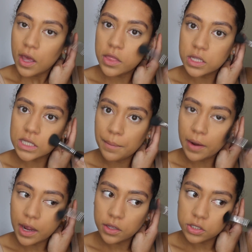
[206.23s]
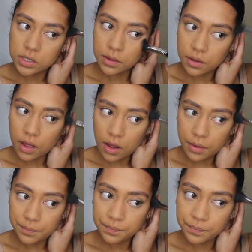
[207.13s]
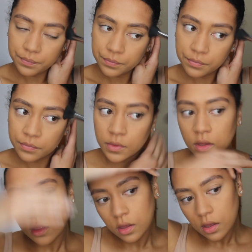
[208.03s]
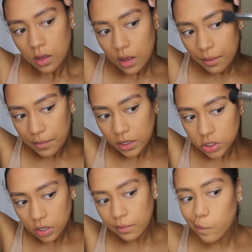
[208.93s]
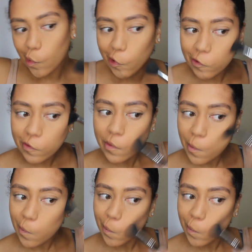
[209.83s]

In the summer I use a mixture of both.